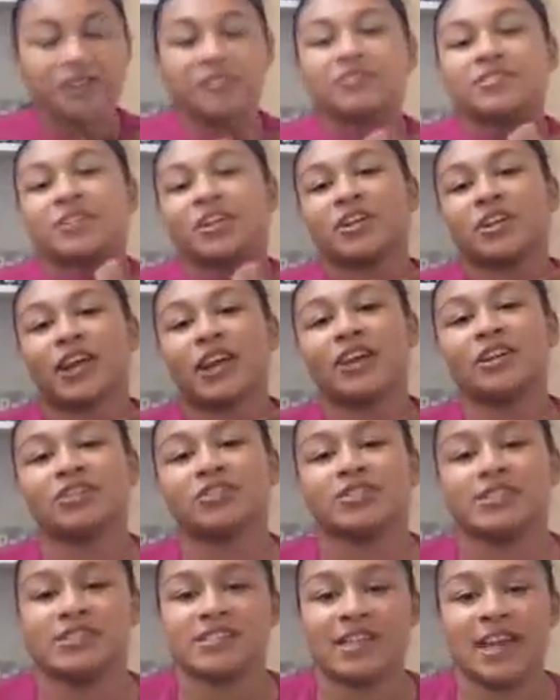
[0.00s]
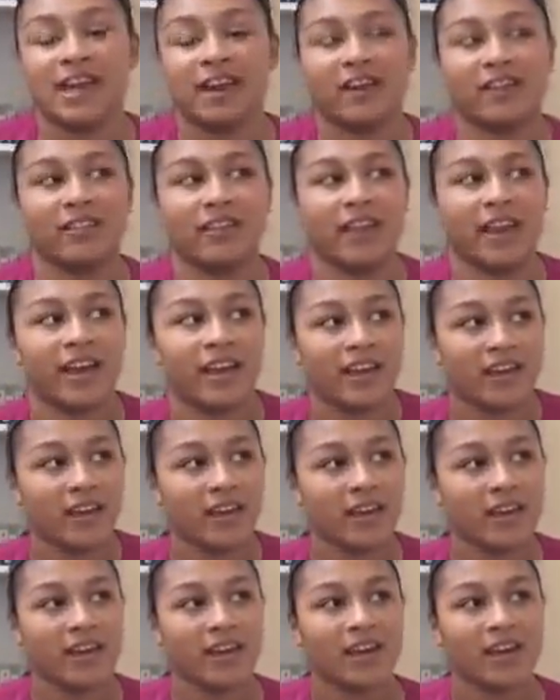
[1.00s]
certain countries that are, like,
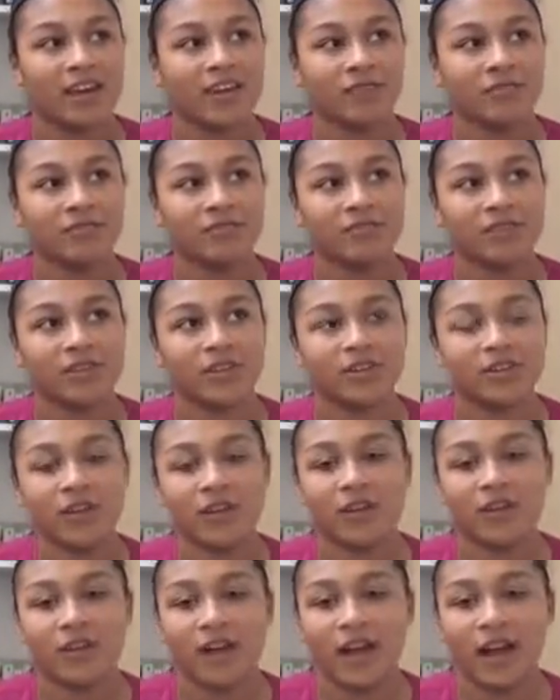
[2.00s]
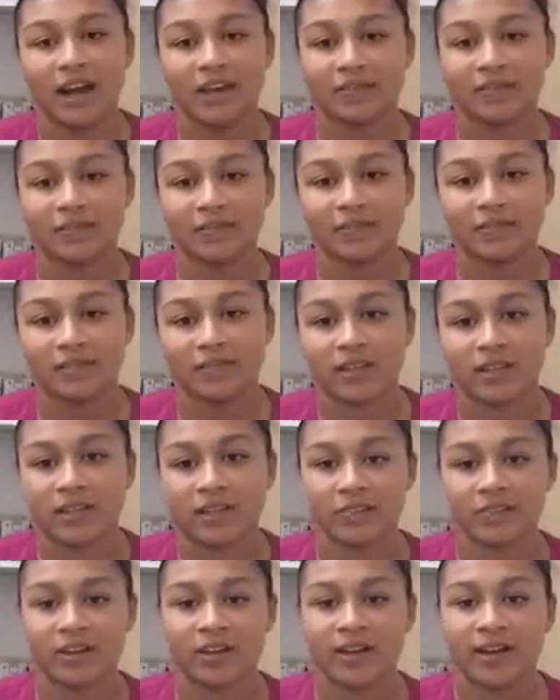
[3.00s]
if you don't have, like,
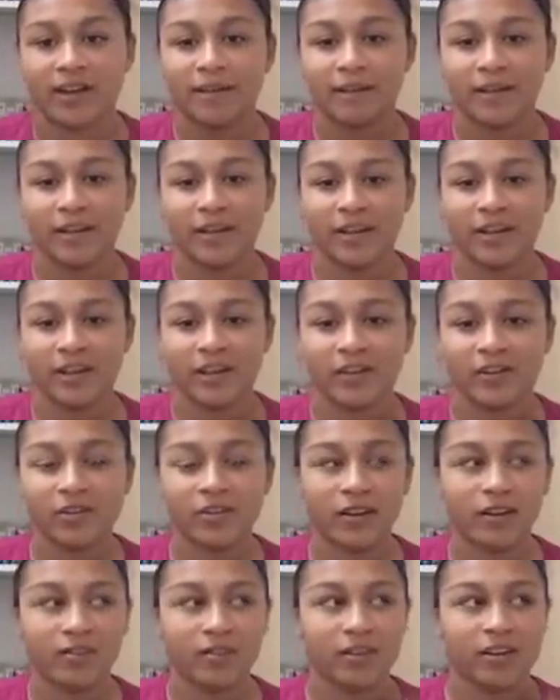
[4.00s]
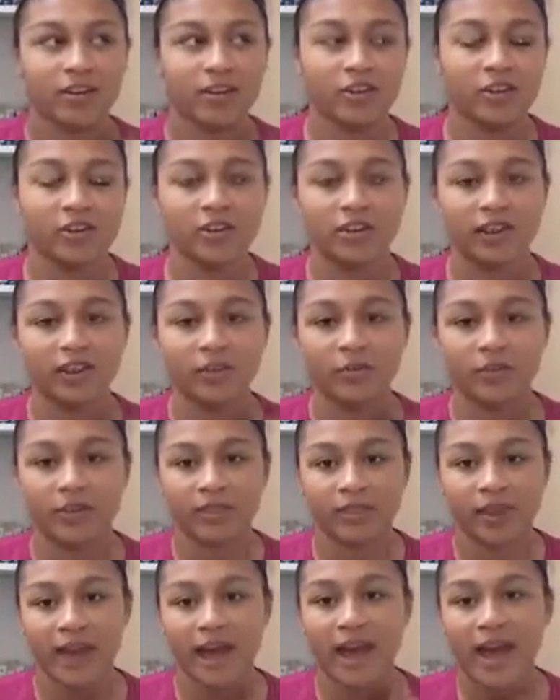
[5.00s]
if you're not married or whatever and you're, like,
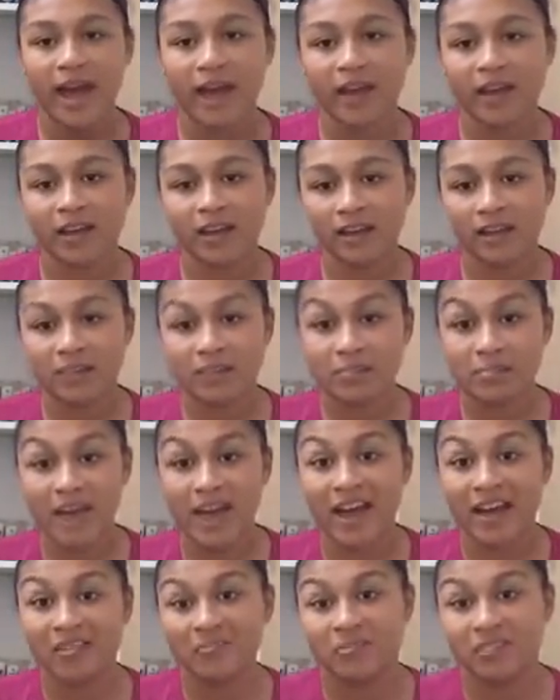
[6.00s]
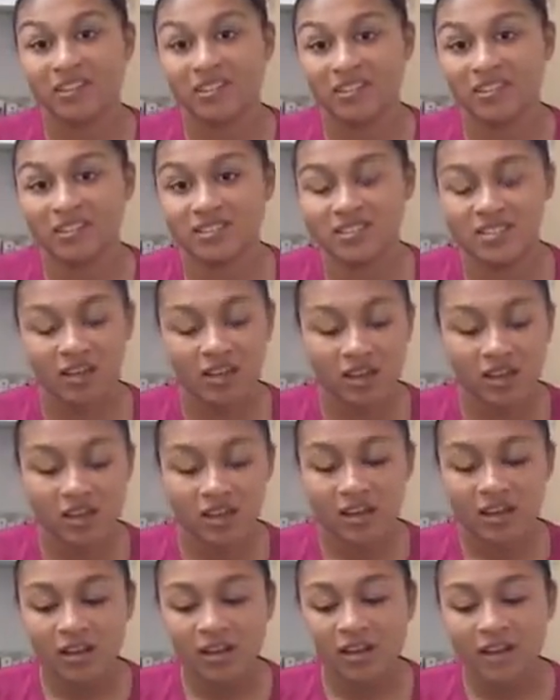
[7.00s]
with a guy, it's bad because
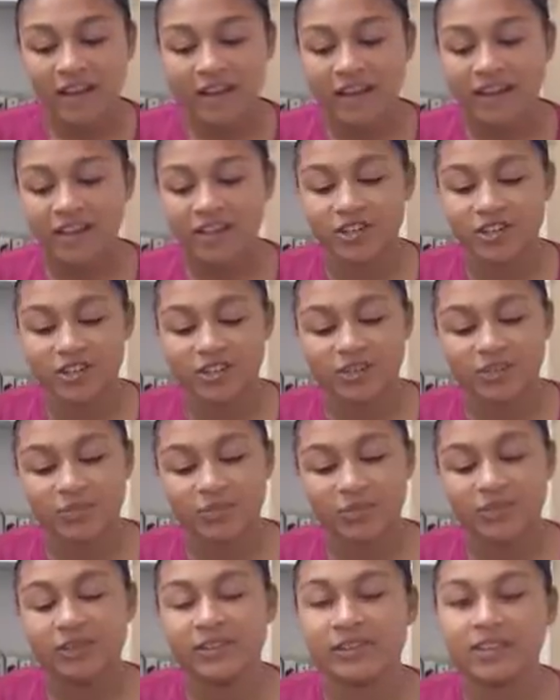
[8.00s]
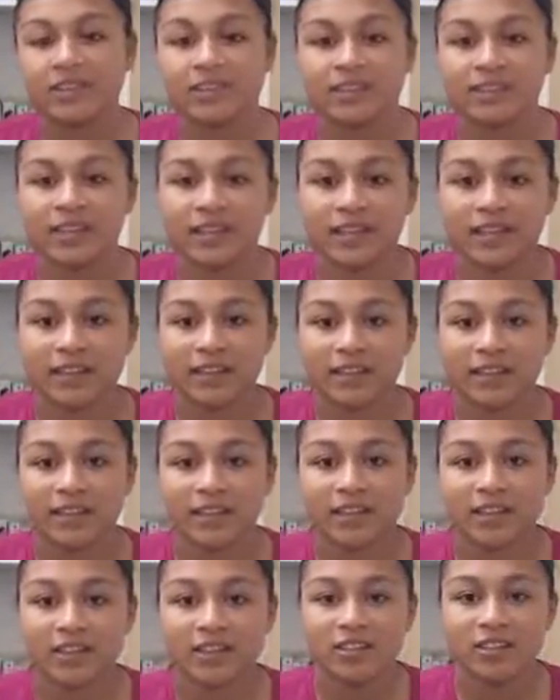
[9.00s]
that just ruins, like,
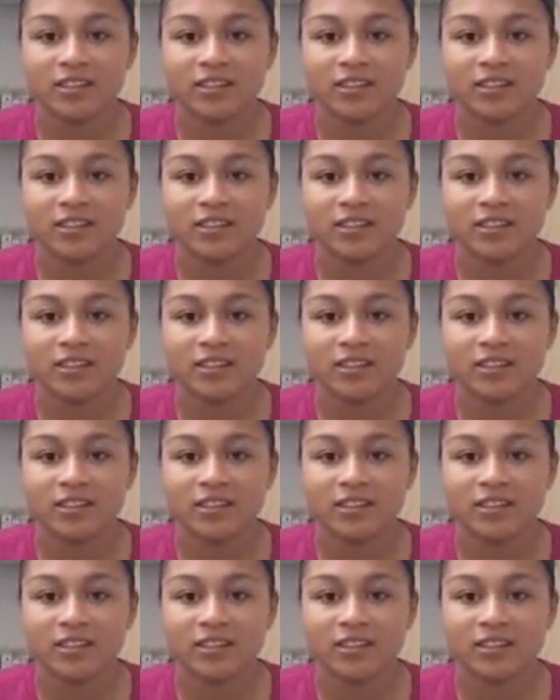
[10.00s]
their...